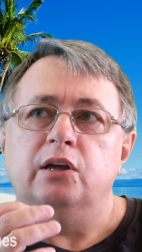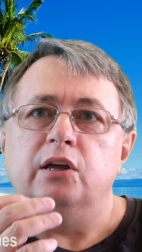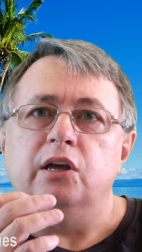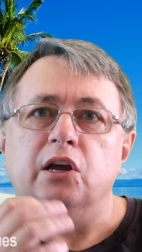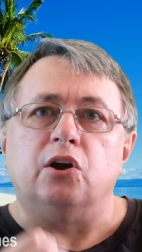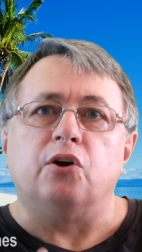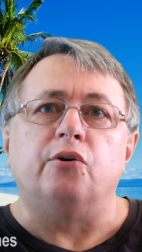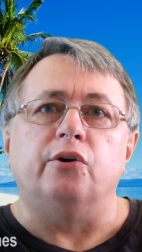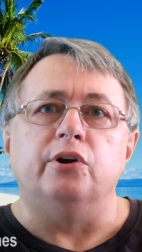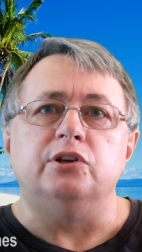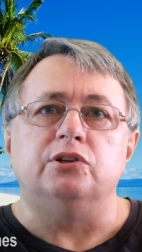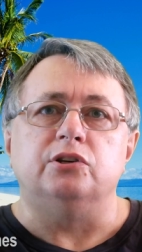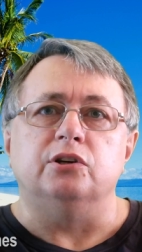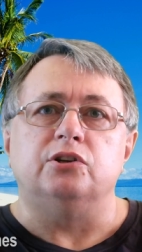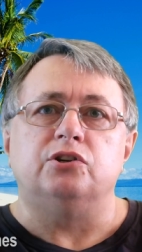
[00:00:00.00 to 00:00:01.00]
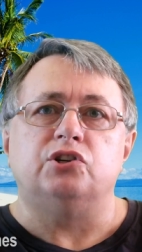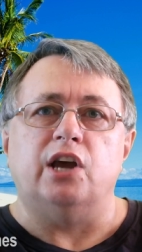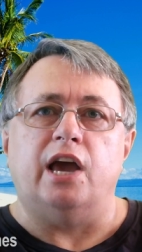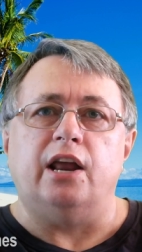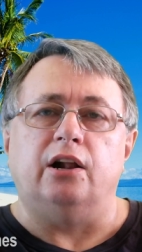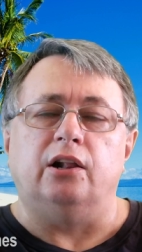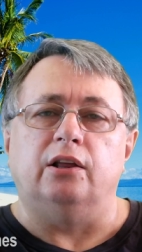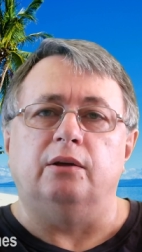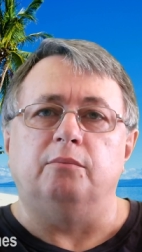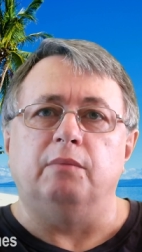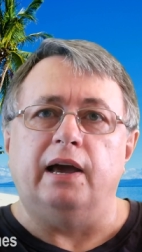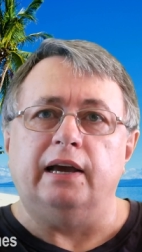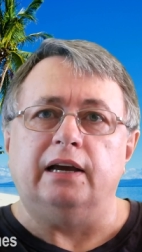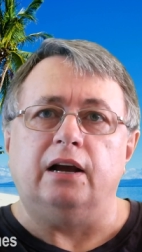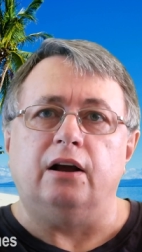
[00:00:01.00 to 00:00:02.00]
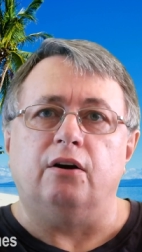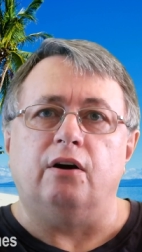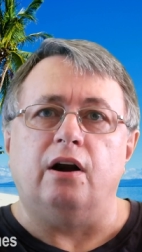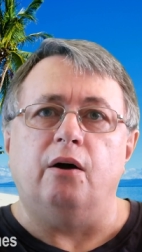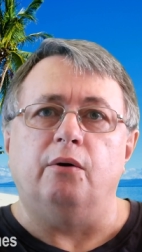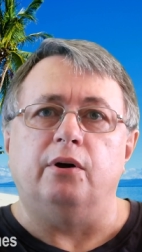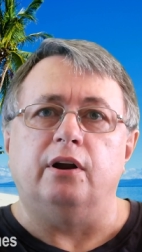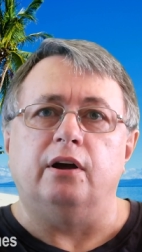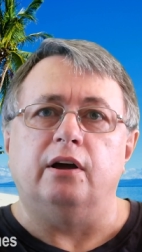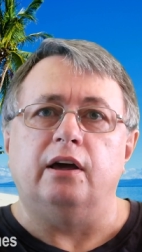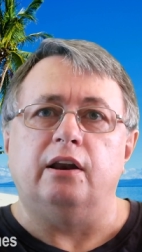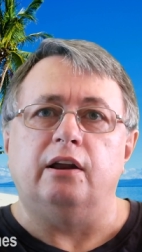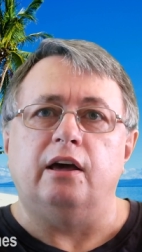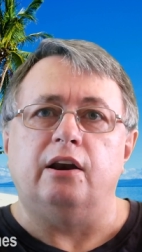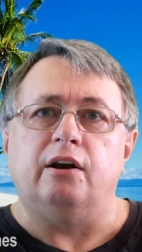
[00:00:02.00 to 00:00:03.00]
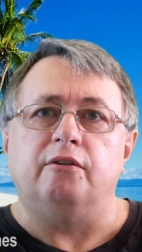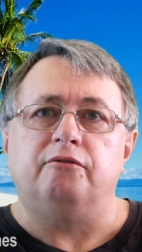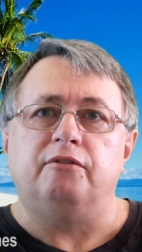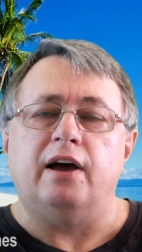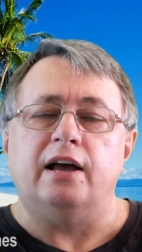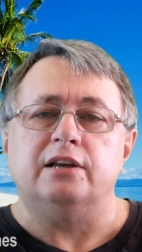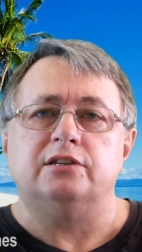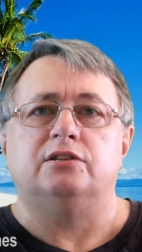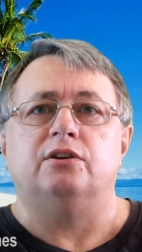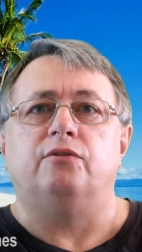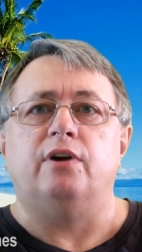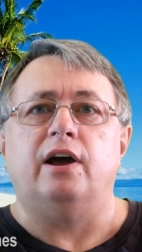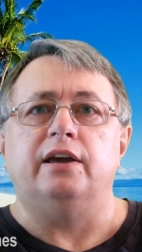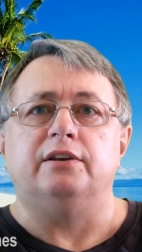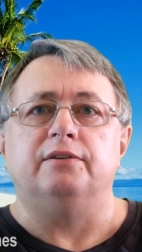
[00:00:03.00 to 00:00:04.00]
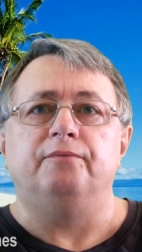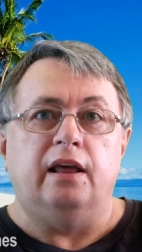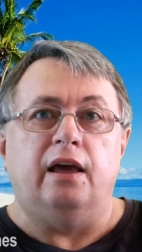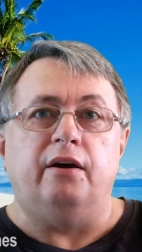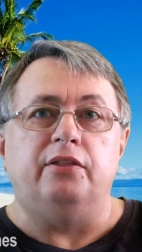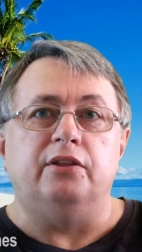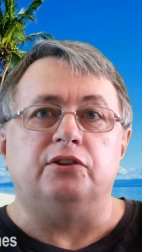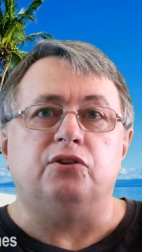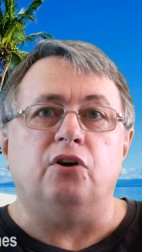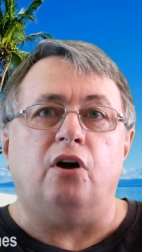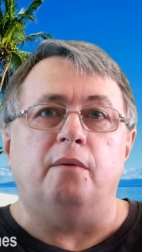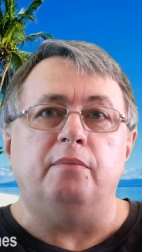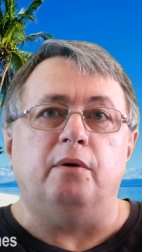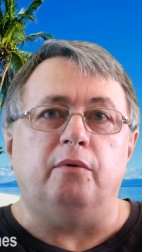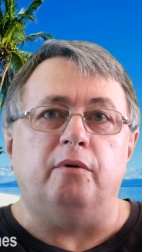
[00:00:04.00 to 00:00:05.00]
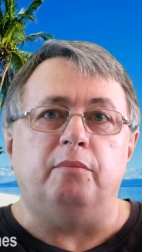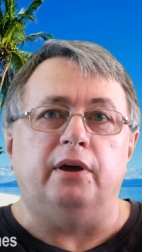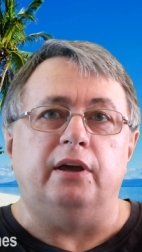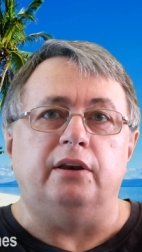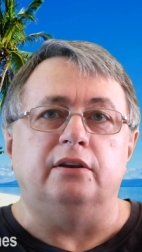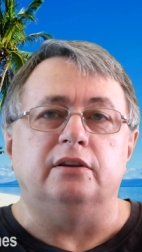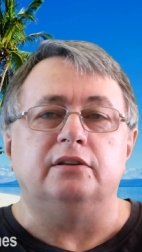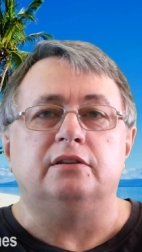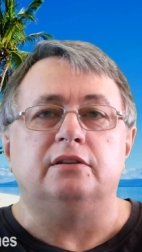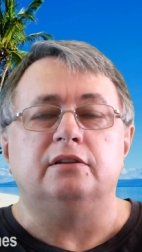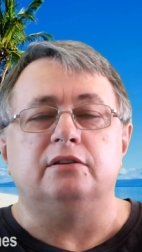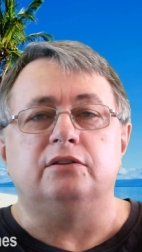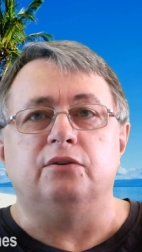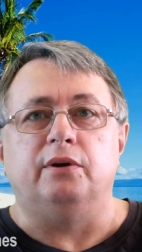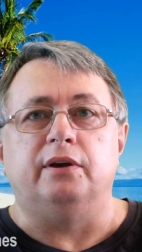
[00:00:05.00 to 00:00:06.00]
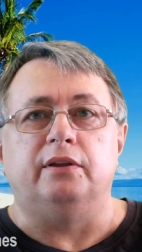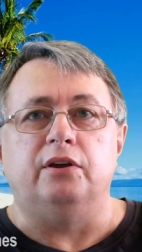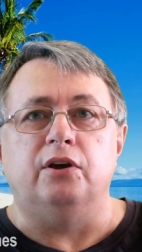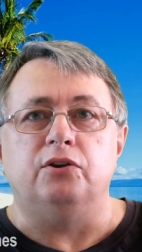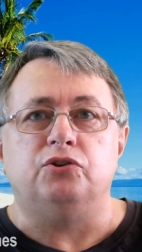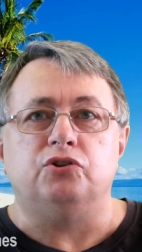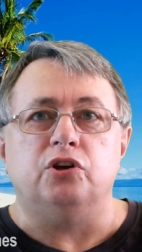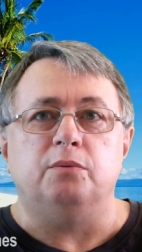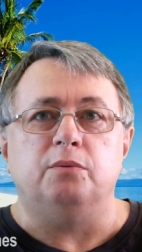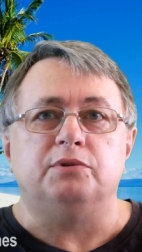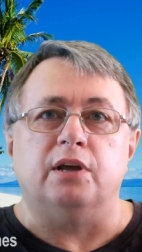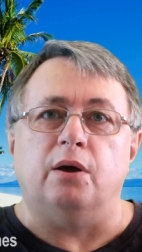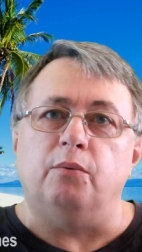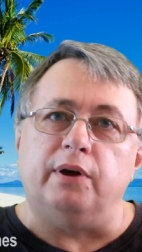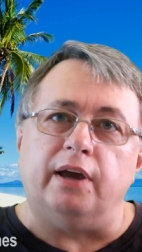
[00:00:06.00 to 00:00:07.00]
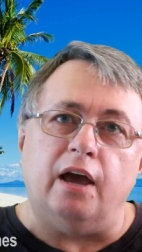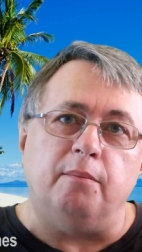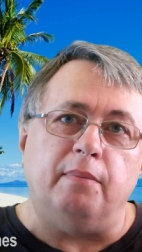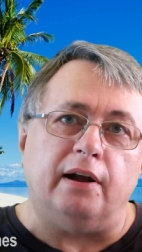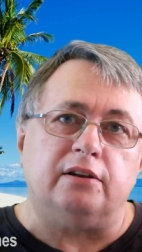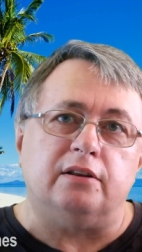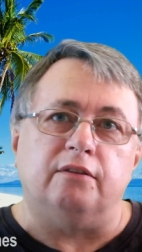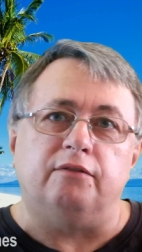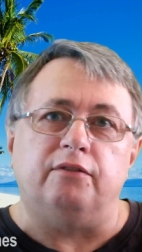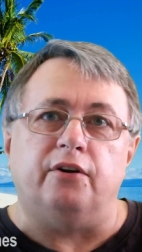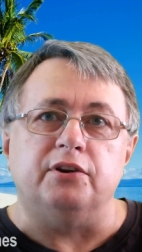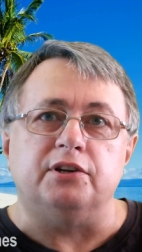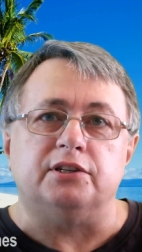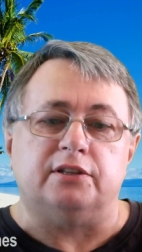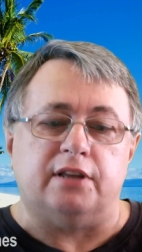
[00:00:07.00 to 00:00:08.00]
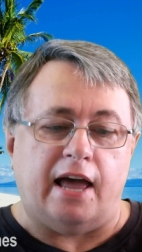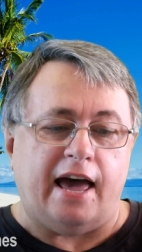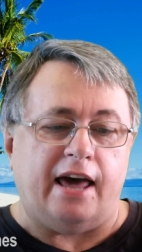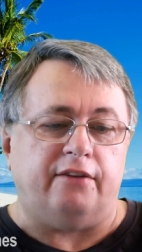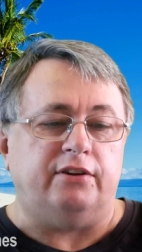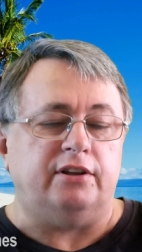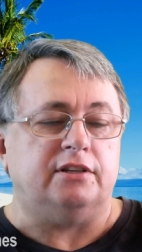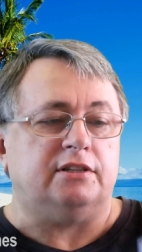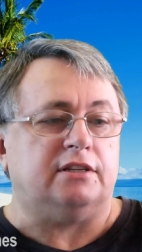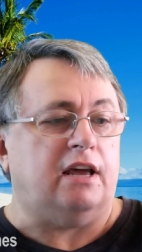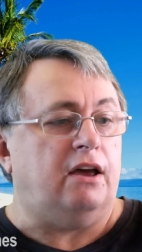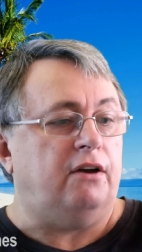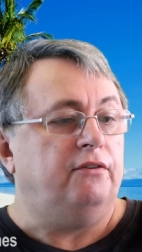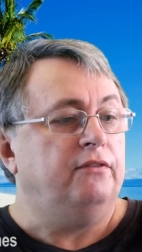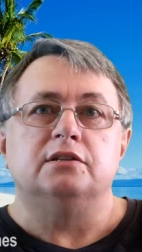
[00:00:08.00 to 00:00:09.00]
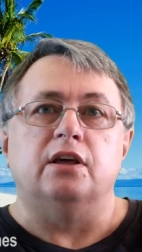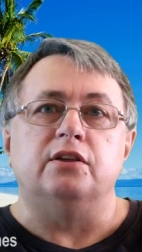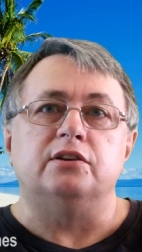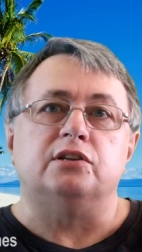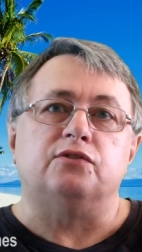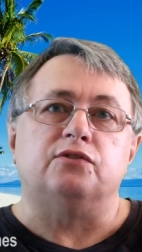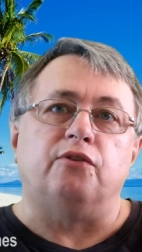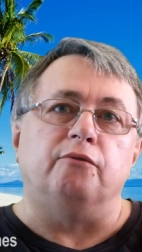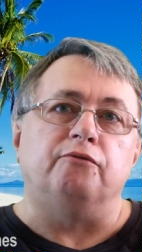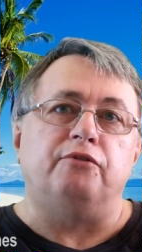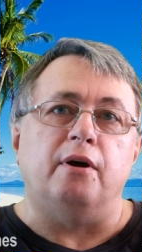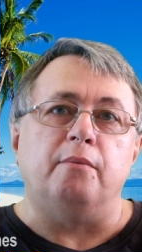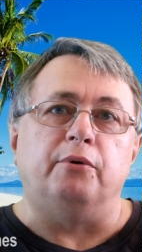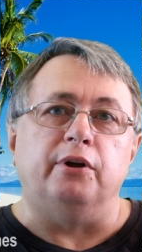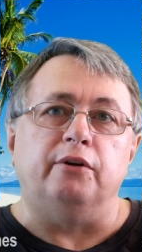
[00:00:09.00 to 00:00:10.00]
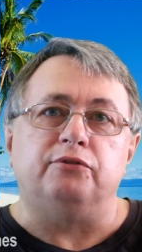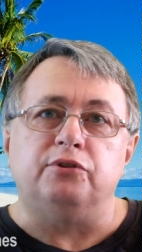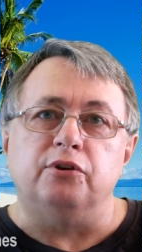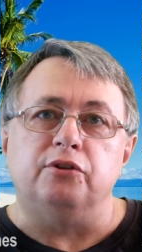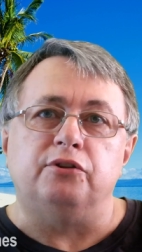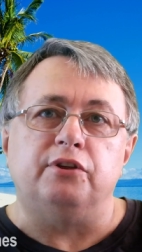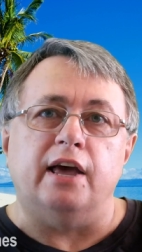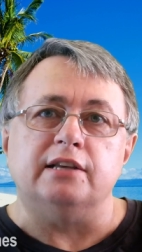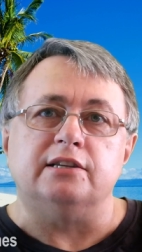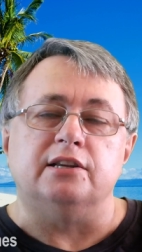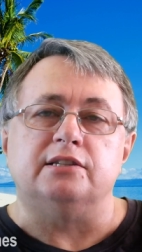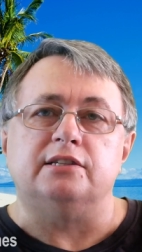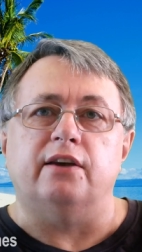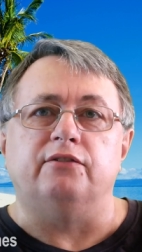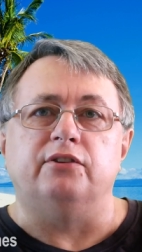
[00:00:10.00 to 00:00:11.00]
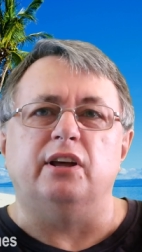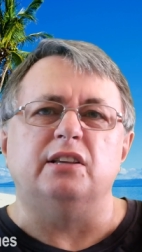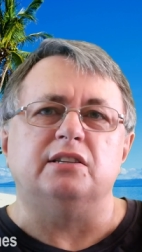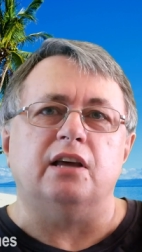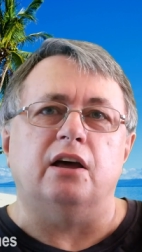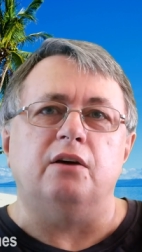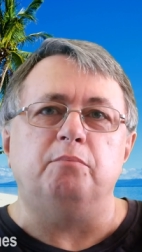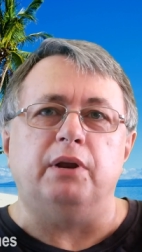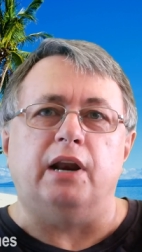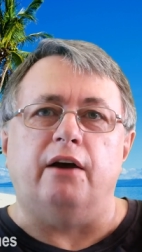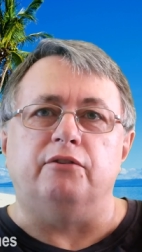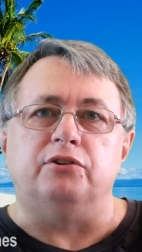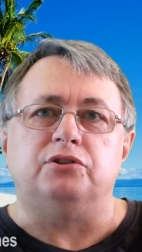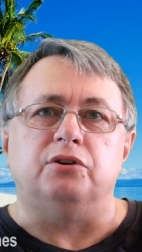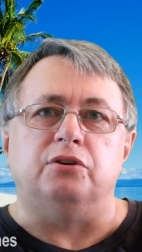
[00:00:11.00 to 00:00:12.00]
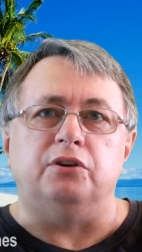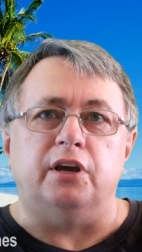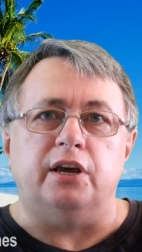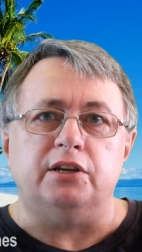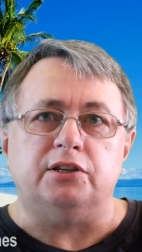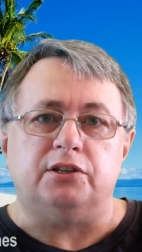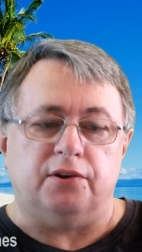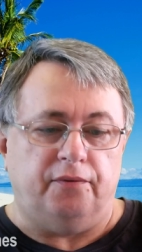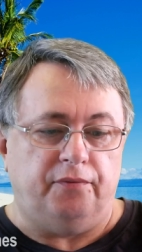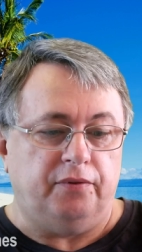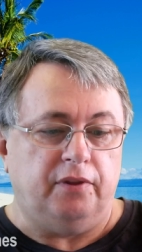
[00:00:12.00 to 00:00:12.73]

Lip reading: increase your channel and make it grow at a faster rate. Now, in the time that we've been doing the YouTube, so we go back to the very start of it. So this is from February of 2017, so a bit over 2 years,